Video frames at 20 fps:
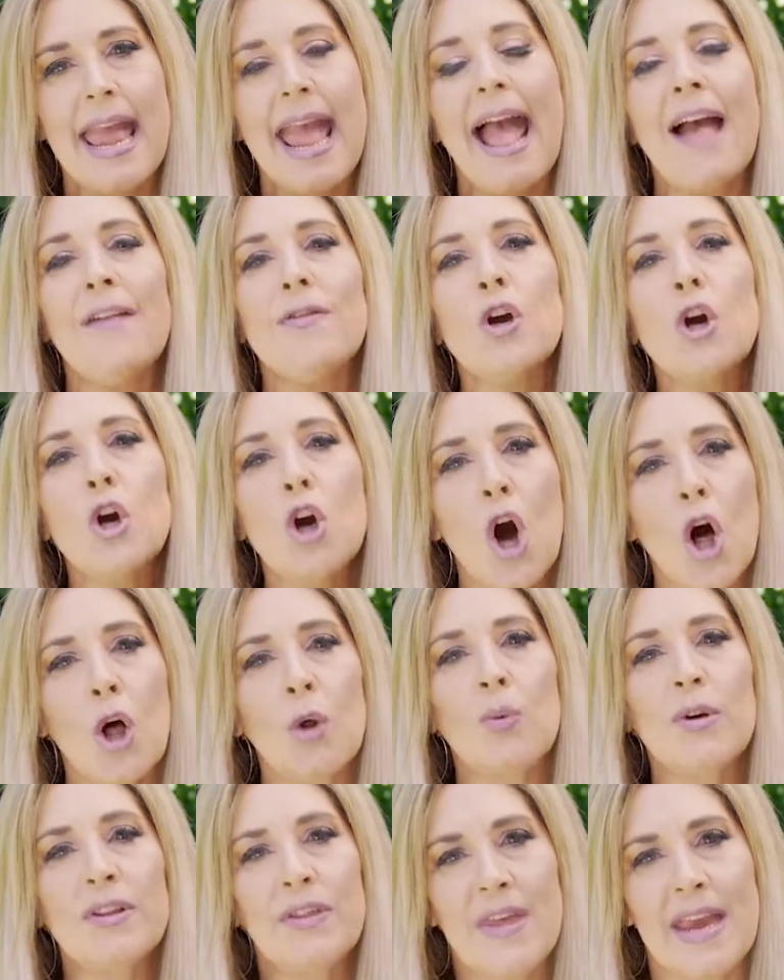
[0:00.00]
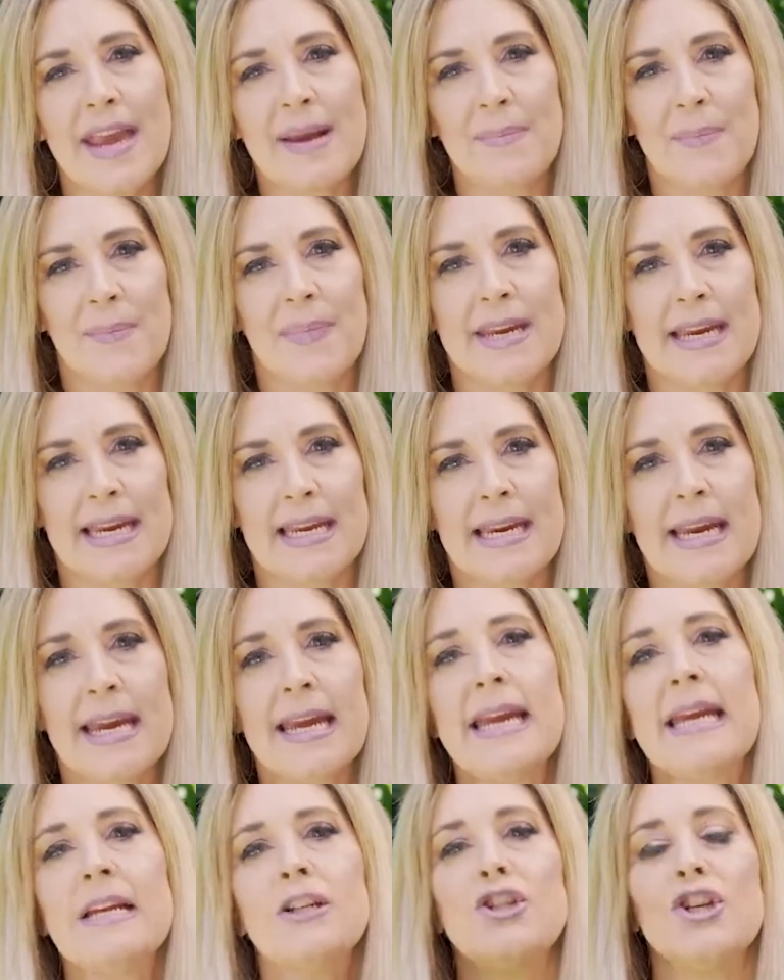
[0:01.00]
And the goal would then be
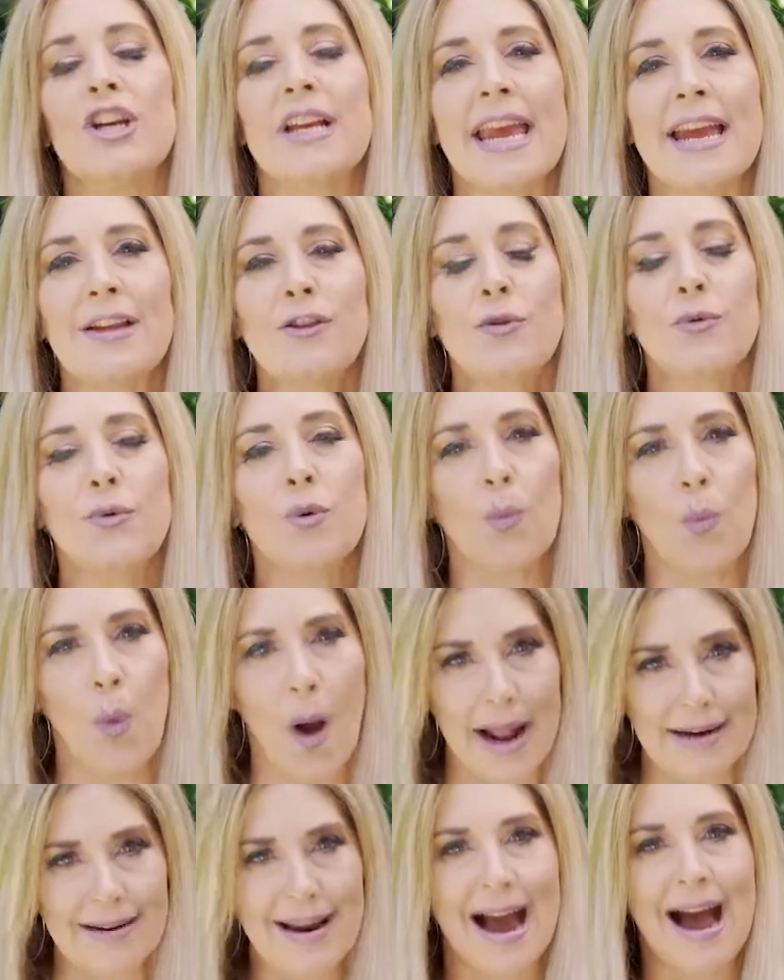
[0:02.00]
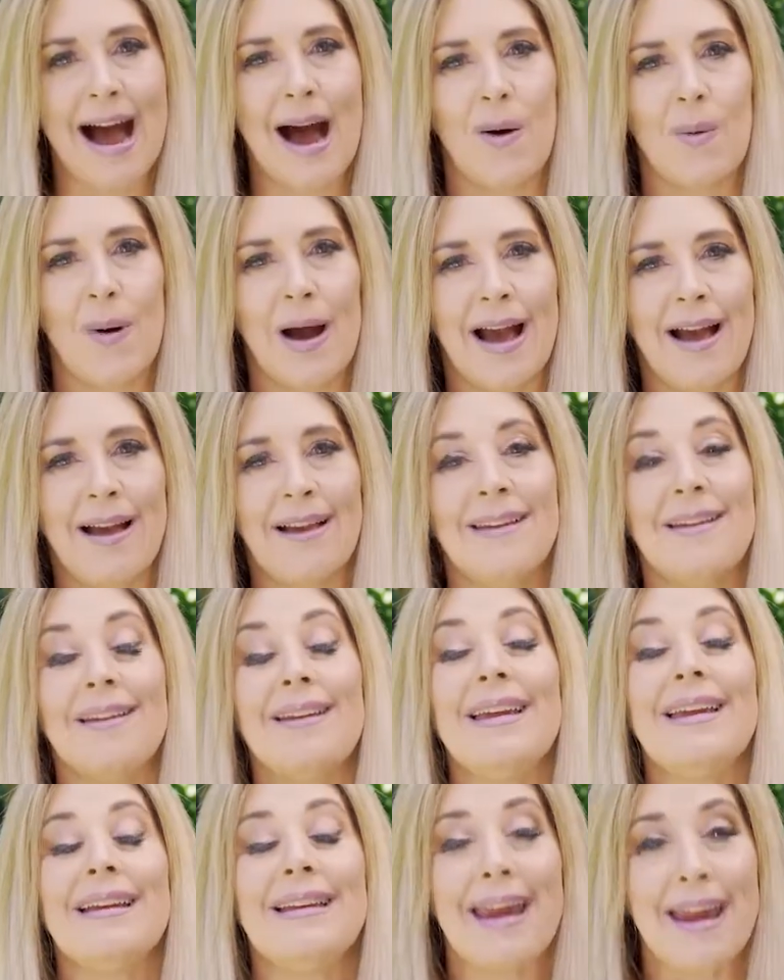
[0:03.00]
to get through 1 hour
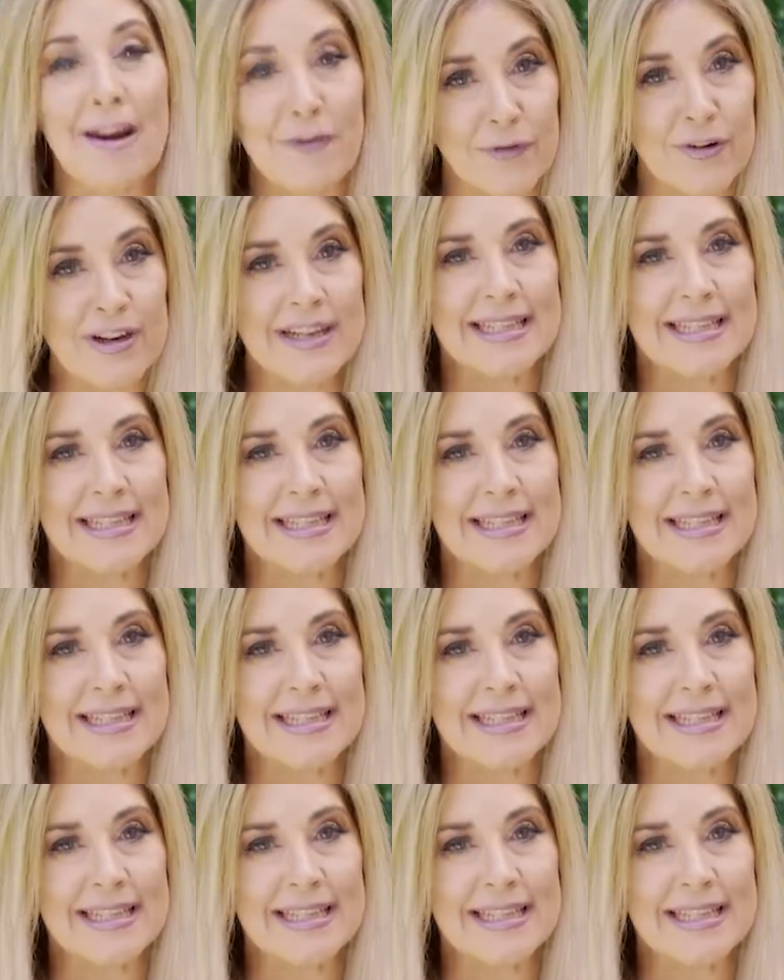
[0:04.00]
in every